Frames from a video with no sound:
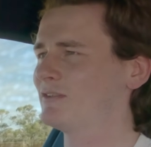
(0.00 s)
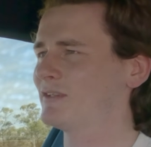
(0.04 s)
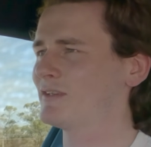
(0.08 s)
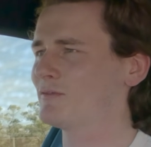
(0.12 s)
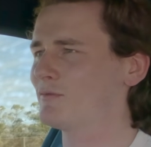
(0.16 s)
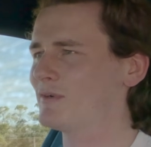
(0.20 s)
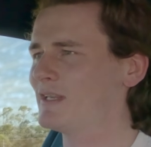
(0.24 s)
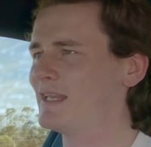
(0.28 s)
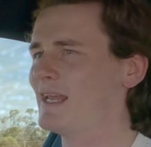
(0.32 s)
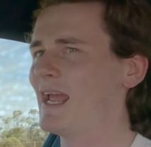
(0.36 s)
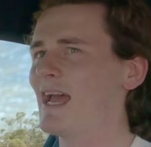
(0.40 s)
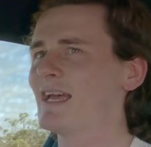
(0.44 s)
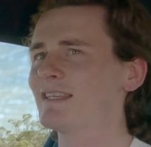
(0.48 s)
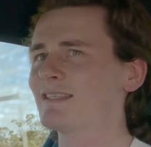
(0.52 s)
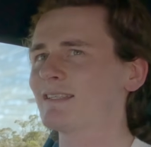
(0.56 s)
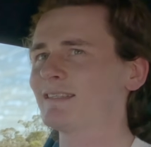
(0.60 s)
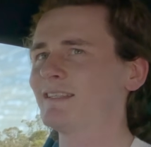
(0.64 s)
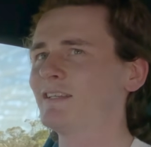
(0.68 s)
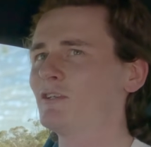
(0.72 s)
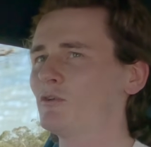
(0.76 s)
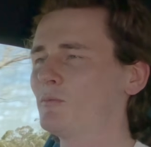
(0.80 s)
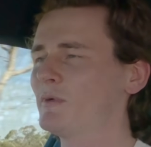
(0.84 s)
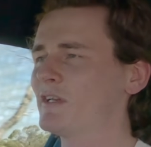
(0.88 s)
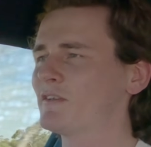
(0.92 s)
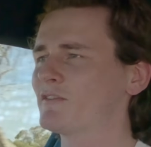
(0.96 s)
It really has a
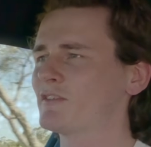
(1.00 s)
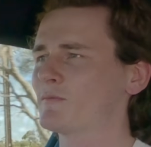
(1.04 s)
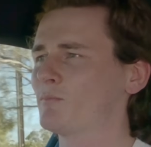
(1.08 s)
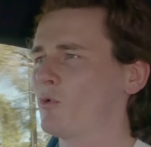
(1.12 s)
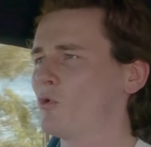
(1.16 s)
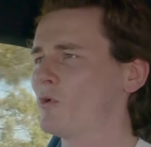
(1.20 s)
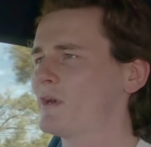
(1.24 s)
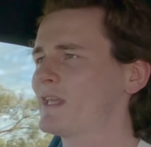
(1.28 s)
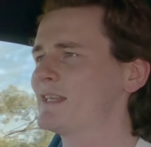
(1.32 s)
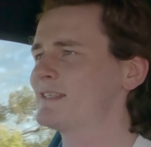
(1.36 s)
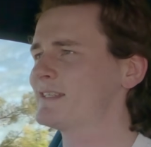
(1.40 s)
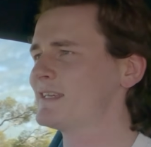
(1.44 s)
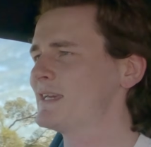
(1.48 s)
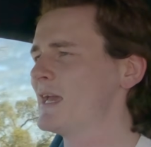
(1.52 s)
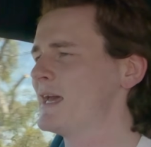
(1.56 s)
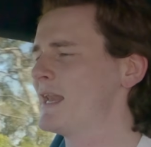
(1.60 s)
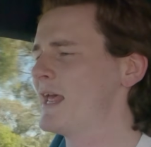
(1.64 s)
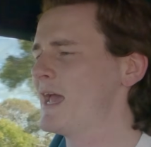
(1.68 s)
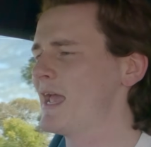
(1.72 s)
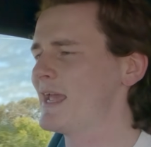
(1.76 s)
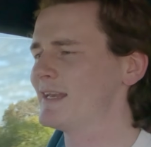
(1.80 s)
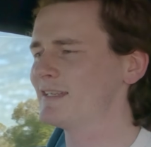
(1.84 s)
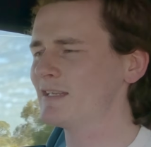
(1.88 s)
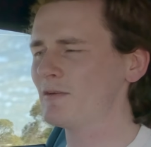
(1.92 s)
little bit of sporty DNA.